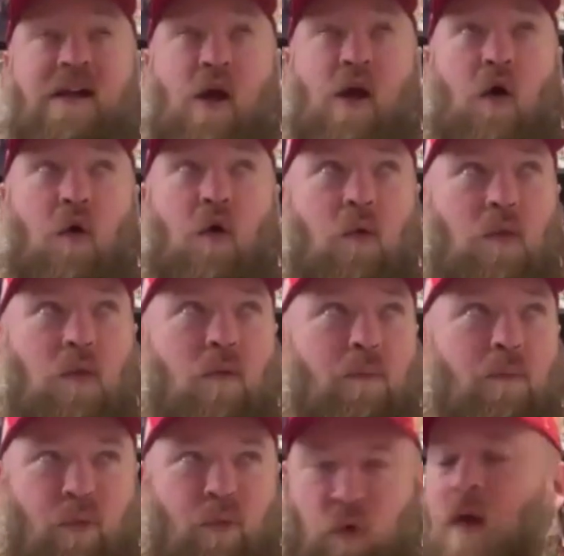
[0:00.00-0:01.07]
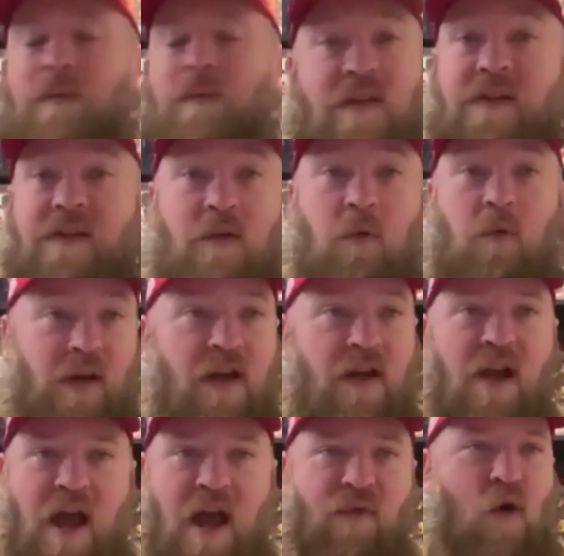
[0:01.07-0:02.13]
know. Probably would
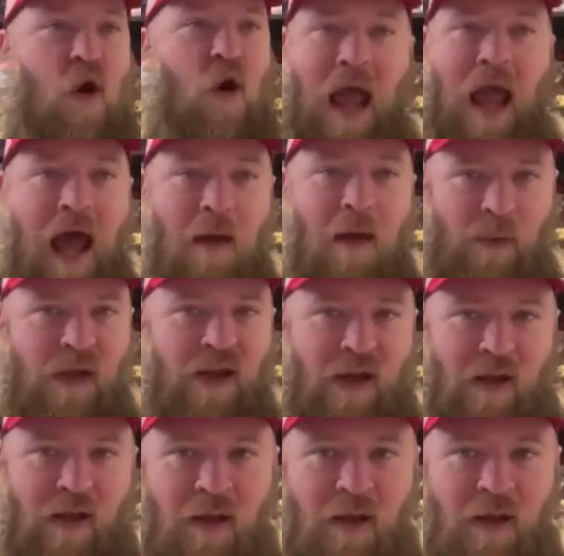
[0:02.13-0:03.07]
never happen.